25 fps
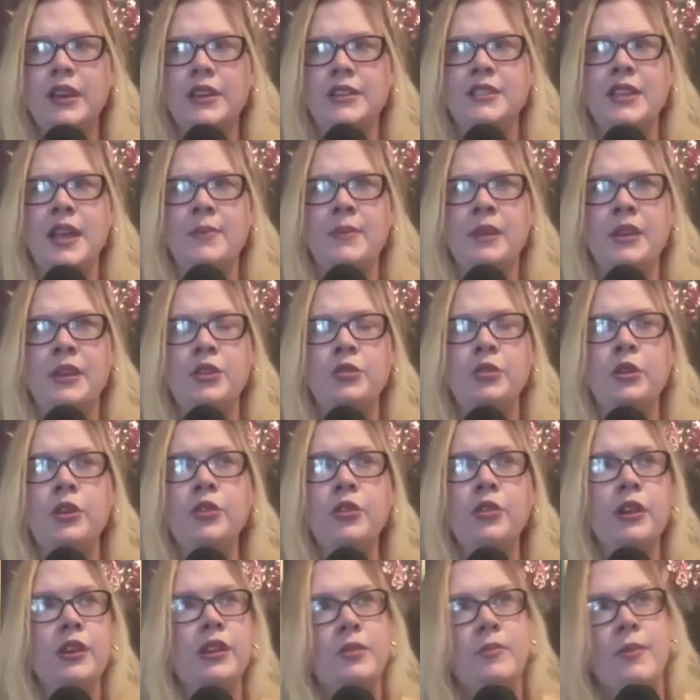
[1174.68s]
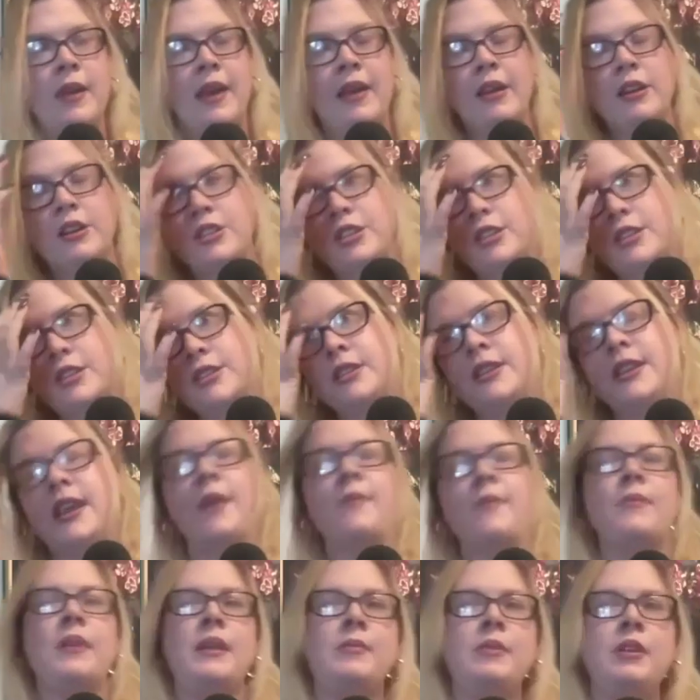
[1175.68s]
does. I mean, you can look at the marriages and yeah,
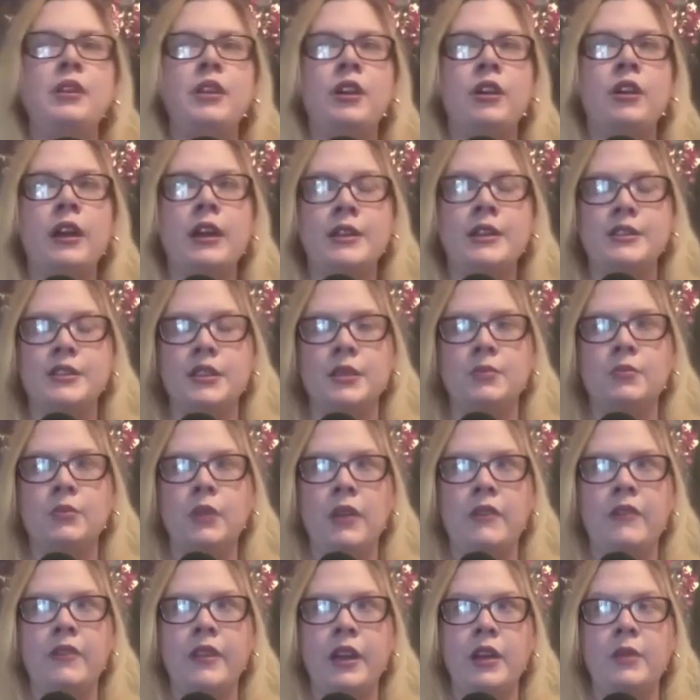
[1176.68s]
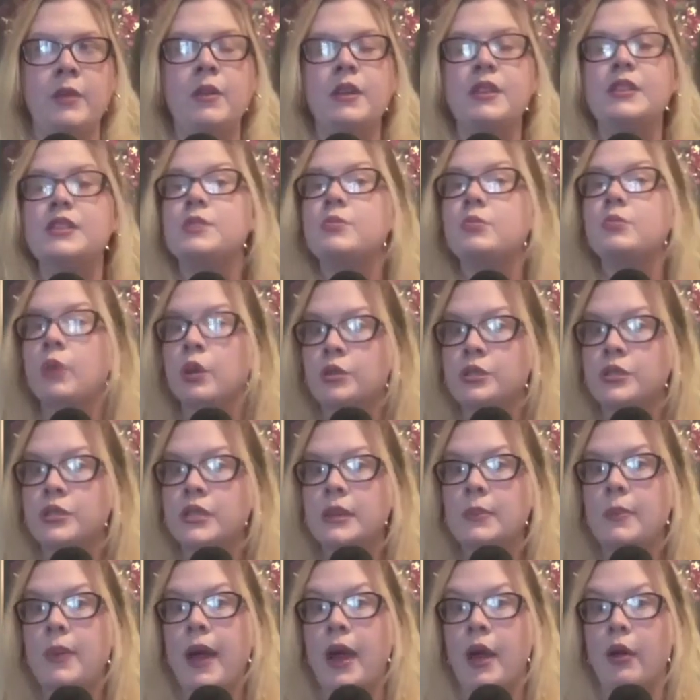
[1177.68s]
maybe there is some love there, but it's
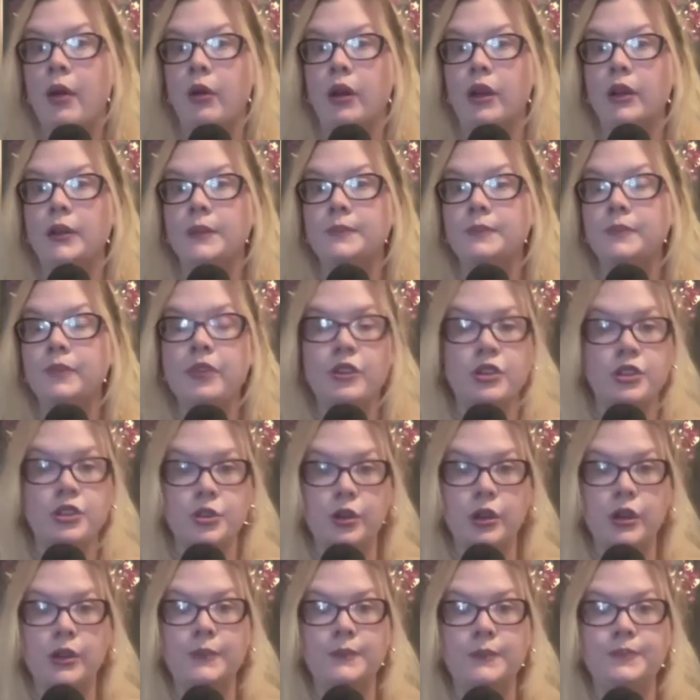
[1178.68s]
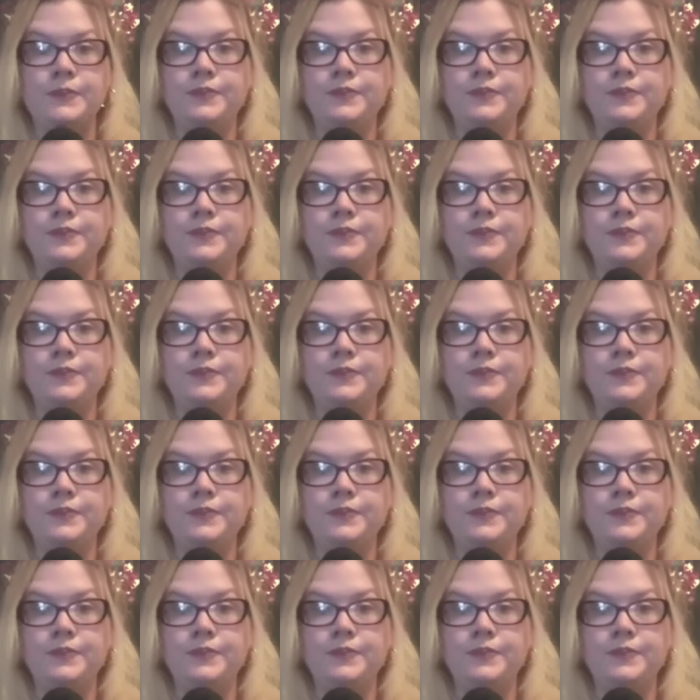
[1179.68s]
mostly power for sure.